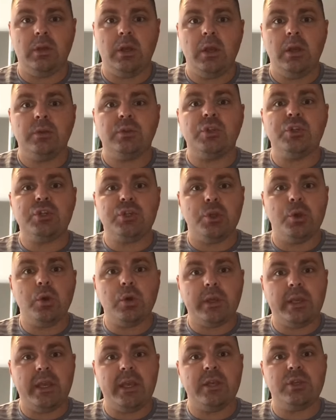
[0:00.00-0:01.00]
to
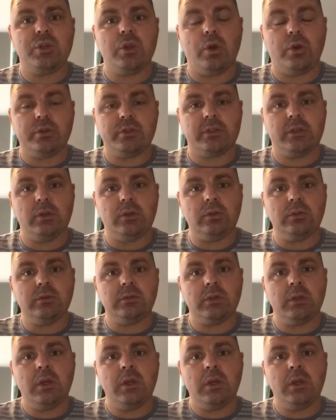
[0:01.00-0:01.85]
showcase your skills,